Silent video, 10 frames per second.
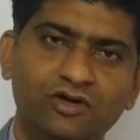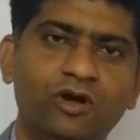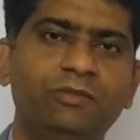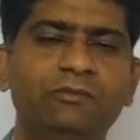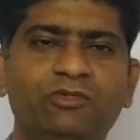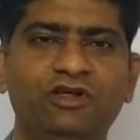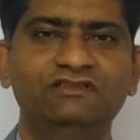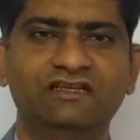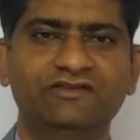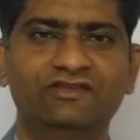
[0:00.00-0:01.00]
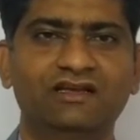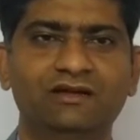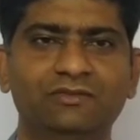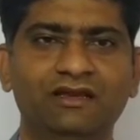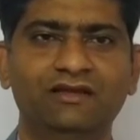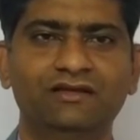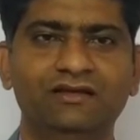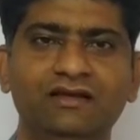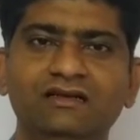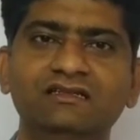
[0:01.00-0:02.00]
Top employees left the company.
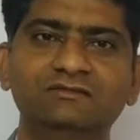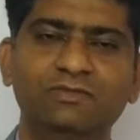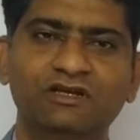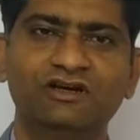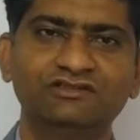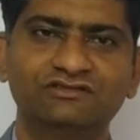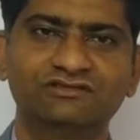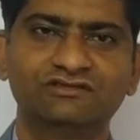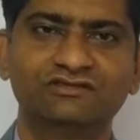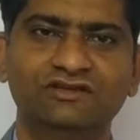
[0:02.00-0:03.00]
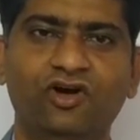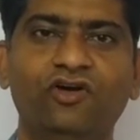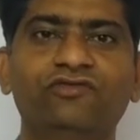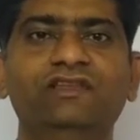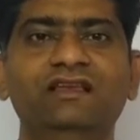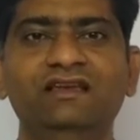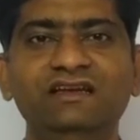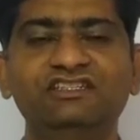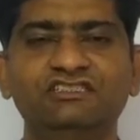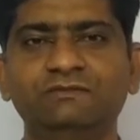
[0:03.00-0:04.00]
It is because of the
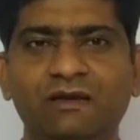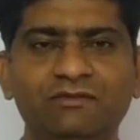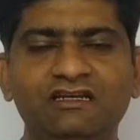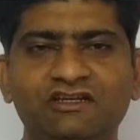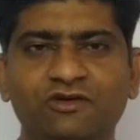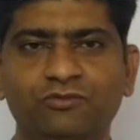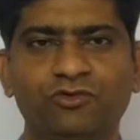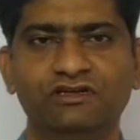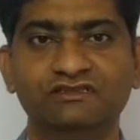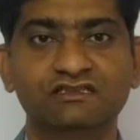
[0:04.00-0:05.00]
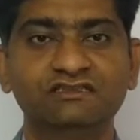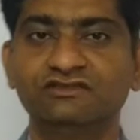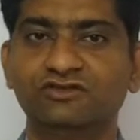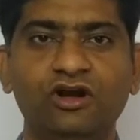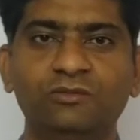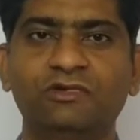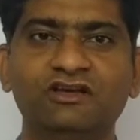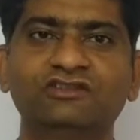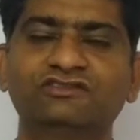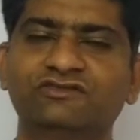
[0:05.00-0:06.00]
leadership ability of Morris. It is
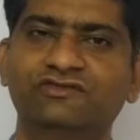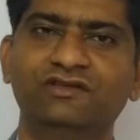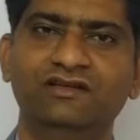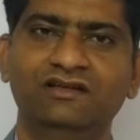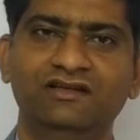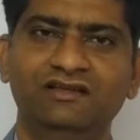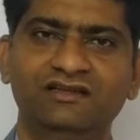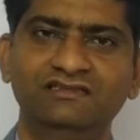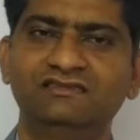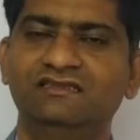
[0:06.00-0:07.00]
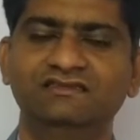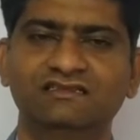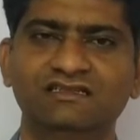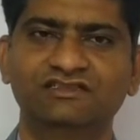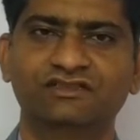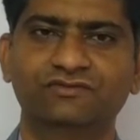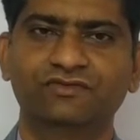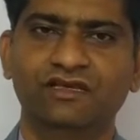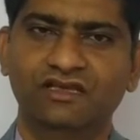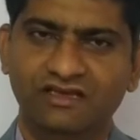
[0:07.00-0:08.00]
not because of his
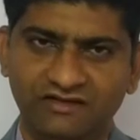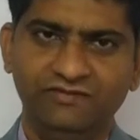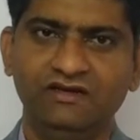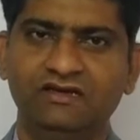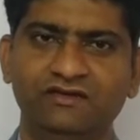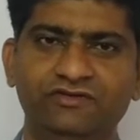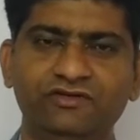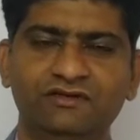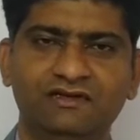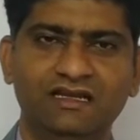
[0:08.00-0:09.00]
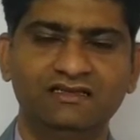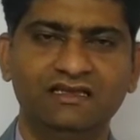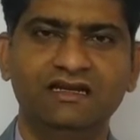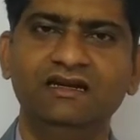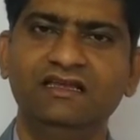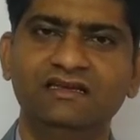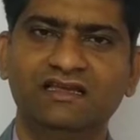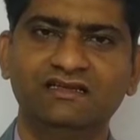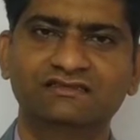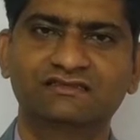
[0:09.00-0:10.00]
designation. Even if you take the
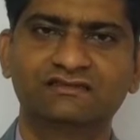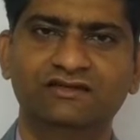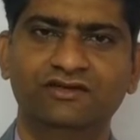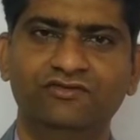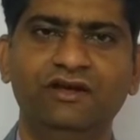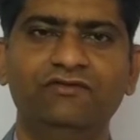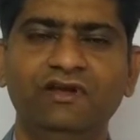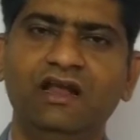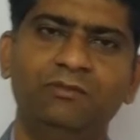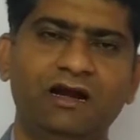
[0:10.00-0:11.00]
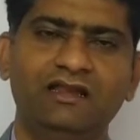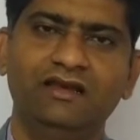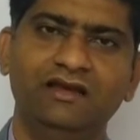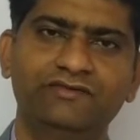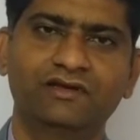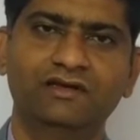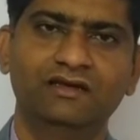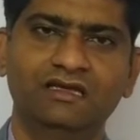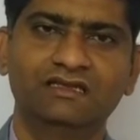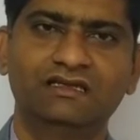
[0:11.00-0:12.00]
Indian case, when Veena Patil left
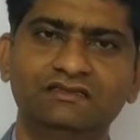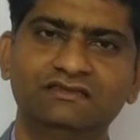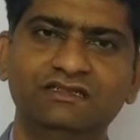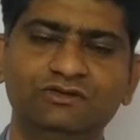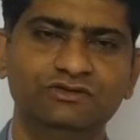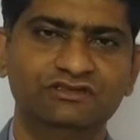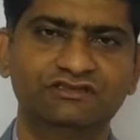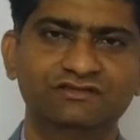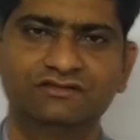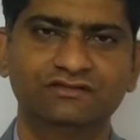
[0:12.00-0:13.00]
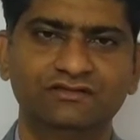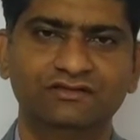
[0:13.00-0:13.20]
Kesari Tours